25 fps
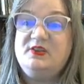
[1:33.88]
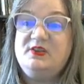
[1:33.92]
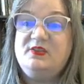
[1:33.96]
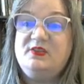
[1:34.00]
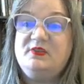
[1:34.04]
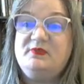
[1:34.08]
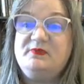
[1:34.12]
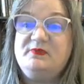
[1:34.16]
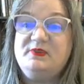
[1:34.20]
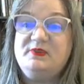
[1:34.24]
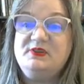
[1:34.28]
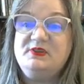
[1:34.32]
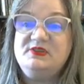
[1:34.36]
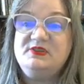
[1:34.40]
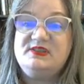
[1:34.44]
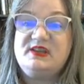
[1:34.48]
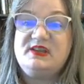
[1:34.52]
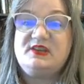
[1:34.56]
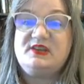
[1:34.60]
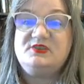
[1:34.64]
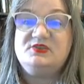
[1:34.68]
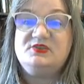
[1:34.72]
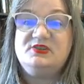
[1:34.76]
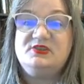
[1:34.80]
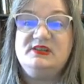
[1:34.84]
The first
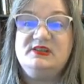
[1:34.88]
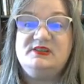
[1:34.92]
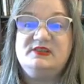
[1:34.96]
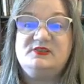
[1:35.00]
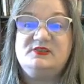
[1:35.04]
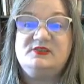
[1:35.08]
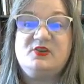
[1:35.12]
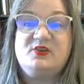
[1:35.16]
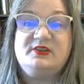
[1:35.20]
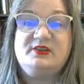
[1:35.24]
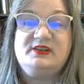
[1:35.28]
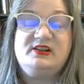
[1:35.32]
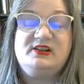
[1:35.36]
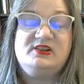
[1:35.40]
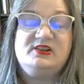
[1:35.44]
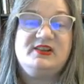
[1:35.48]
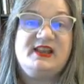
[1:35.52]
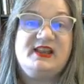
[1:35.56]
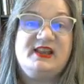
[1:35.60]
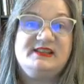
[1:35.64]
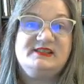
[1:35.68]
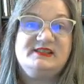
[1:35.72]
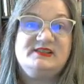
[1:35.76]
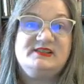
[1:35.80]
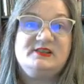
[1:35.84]
section is called
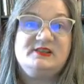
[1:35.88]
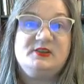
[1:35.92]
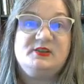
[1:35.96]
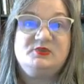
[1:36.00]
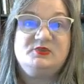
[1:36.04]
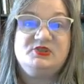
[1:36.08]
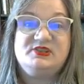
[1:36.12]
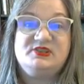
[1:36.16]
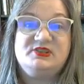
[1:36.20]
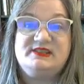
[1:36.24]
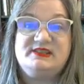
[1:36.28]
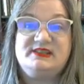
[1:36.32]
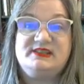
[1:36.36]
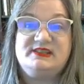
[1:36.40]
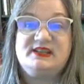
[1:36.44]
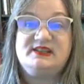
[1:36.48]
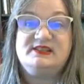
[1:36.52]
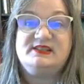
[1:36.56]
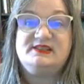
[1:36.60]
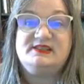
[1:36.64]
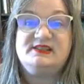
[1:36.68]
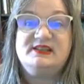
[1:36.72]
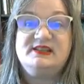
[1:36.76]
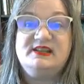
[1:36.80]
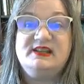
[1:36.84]
Class
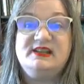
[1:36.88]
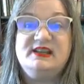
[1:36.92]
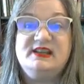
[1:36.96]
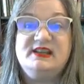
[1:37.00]
Logistics.